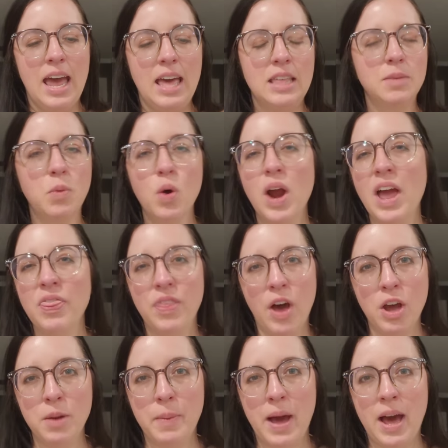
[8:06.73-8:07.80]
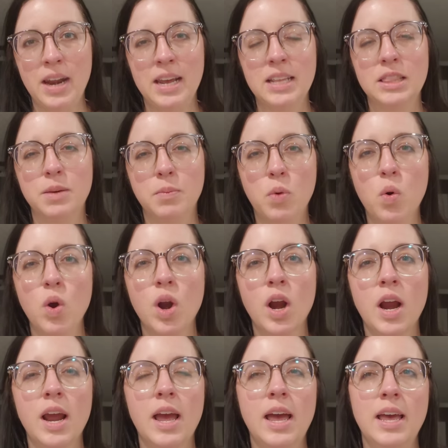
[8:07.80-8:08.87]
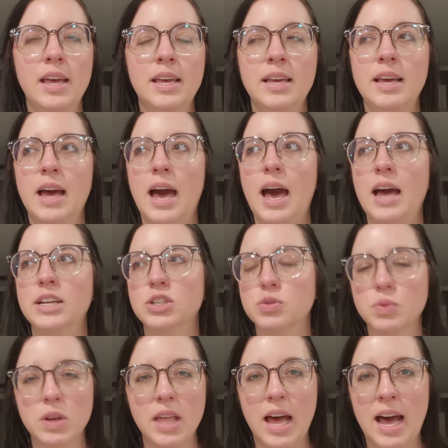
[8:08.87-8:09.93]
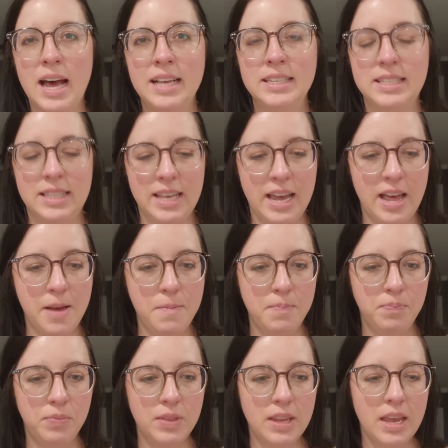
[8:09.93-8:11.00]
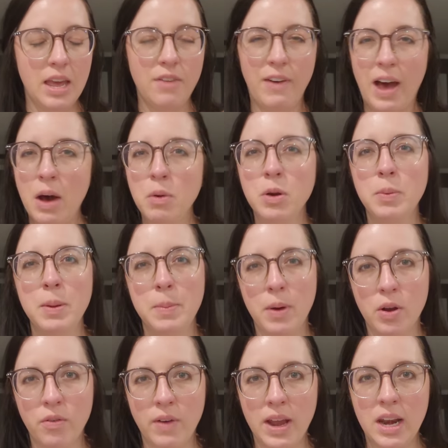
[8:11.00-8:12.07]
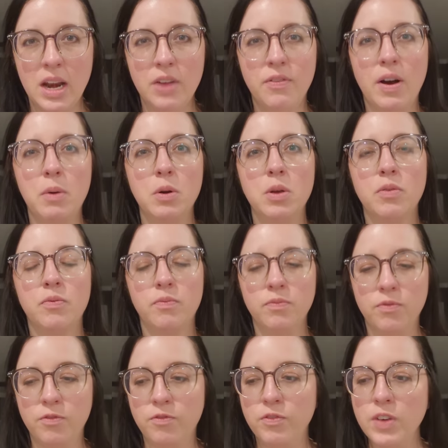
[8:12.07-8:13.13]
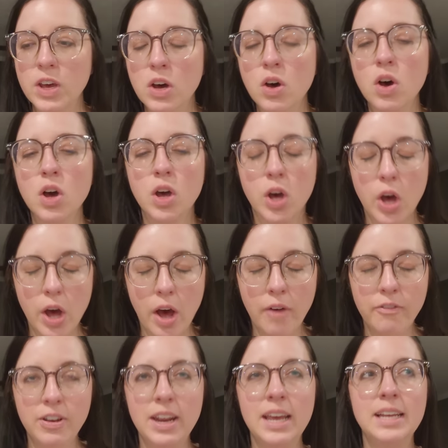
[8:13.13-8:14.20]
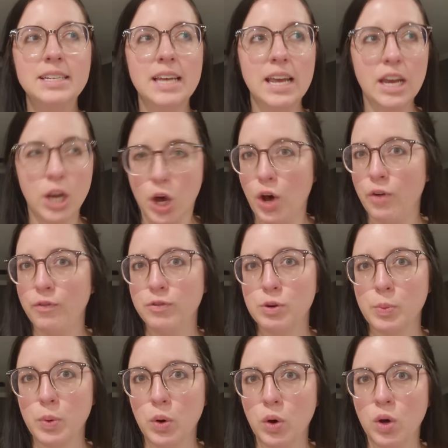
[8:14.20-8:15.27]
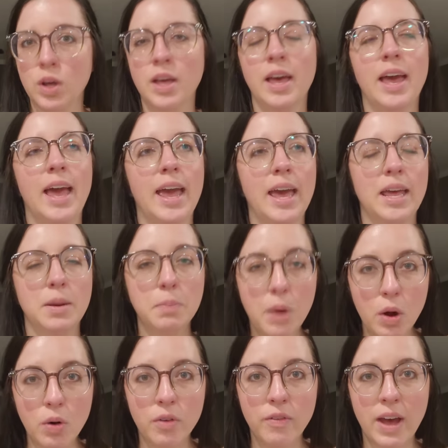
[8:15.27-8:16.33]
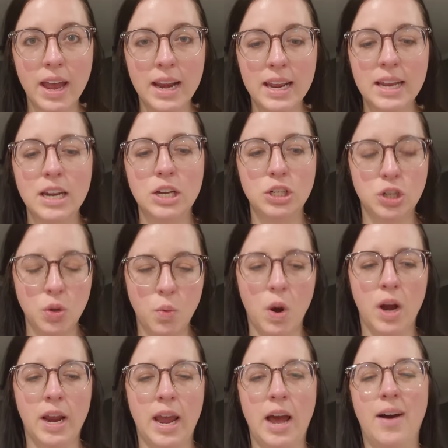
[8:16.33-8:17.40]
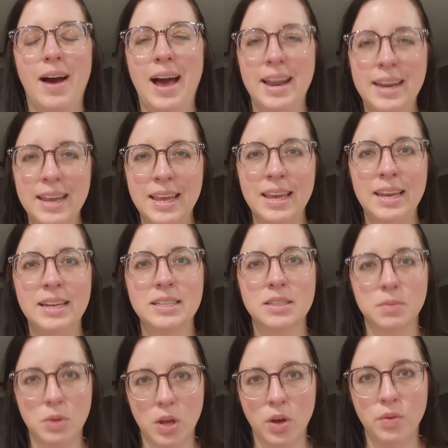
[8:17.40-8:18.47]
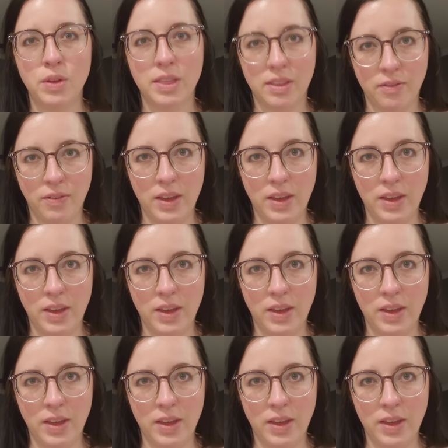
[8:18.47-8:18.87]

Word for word: And the more I thought about it, the more I just realized that if I want to be motivated, if I want to feel confident and comfortable and motivated to work out, I need some clothing that